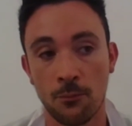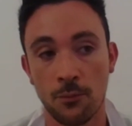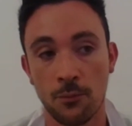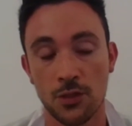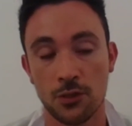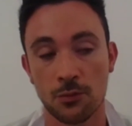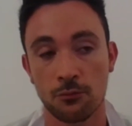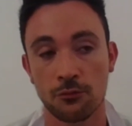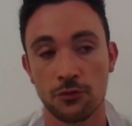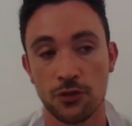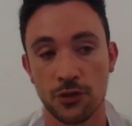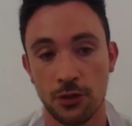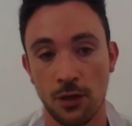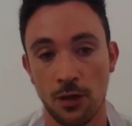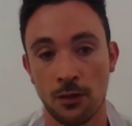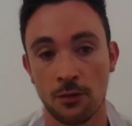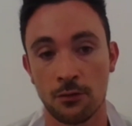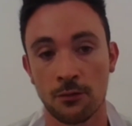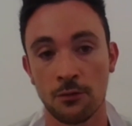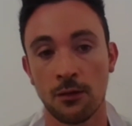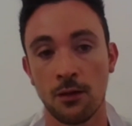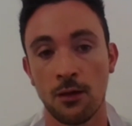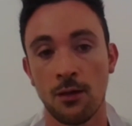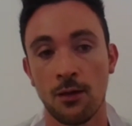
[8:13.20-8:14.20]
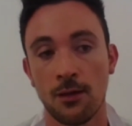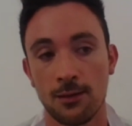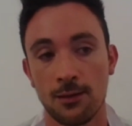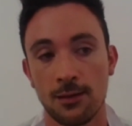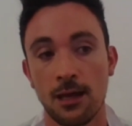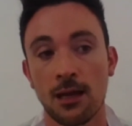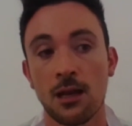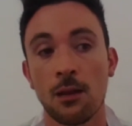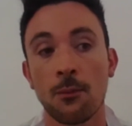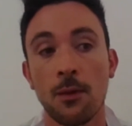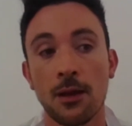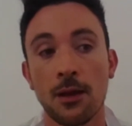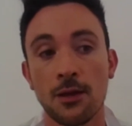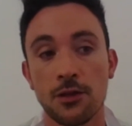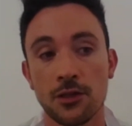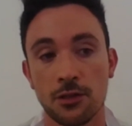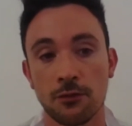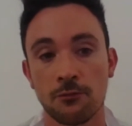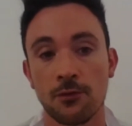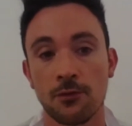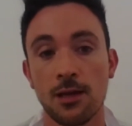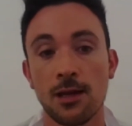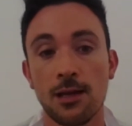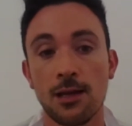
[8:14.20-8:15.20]
which will show the
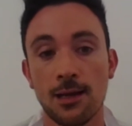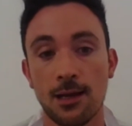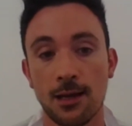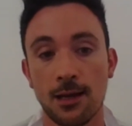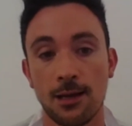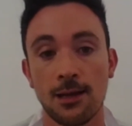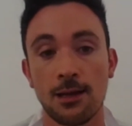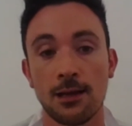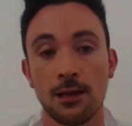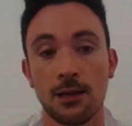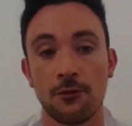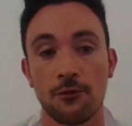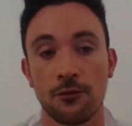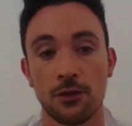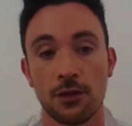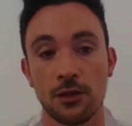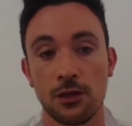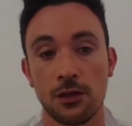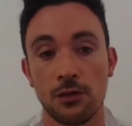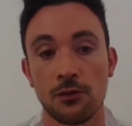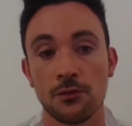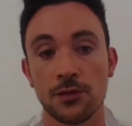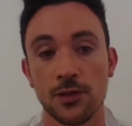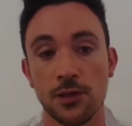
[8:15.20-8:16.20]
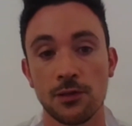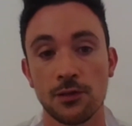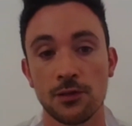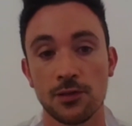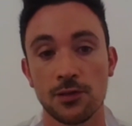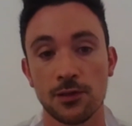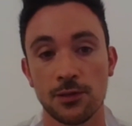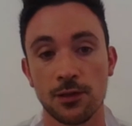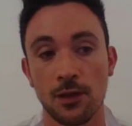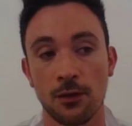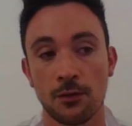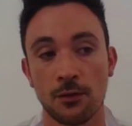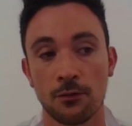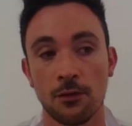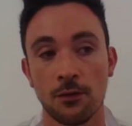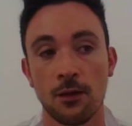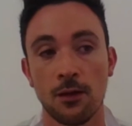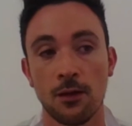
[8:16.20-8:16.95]
animation really clearly for the users. So